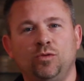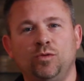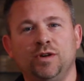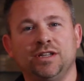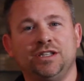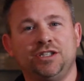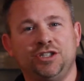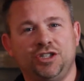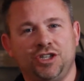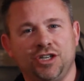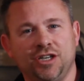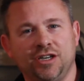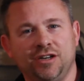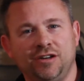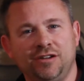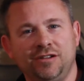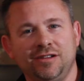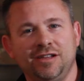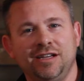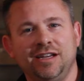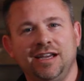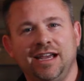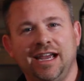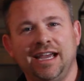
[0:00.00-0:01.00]
with
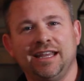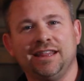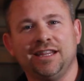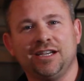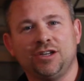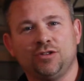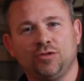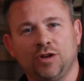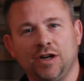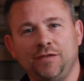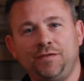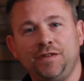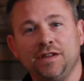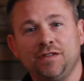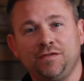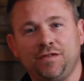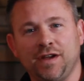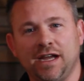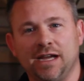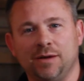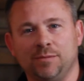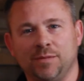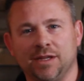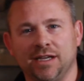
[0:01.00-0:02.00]
Jill and the Griffith
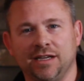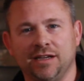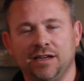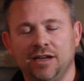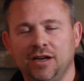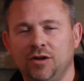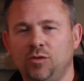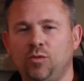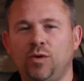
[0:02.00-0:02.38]
family.